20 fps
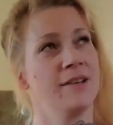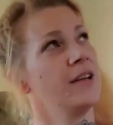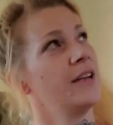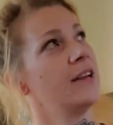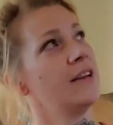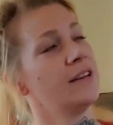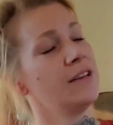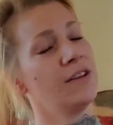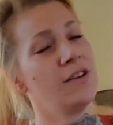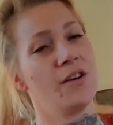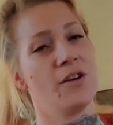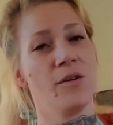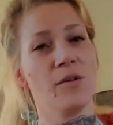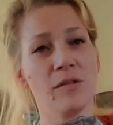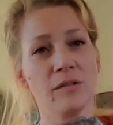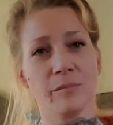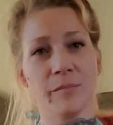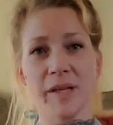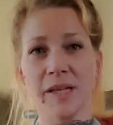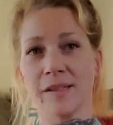
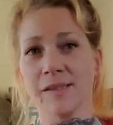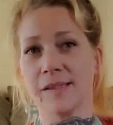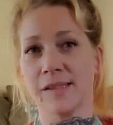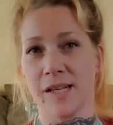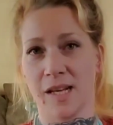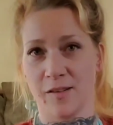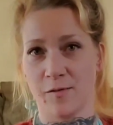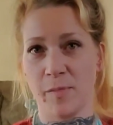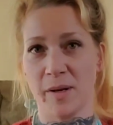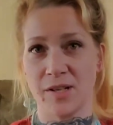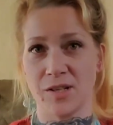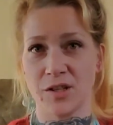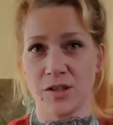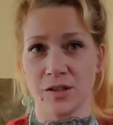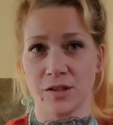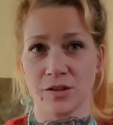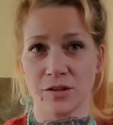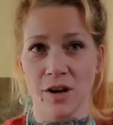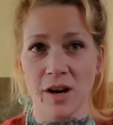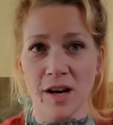and, being saved by
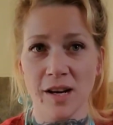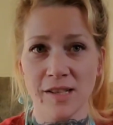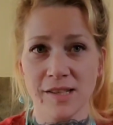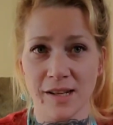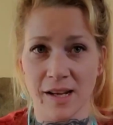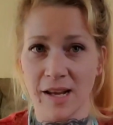Jesus Christ.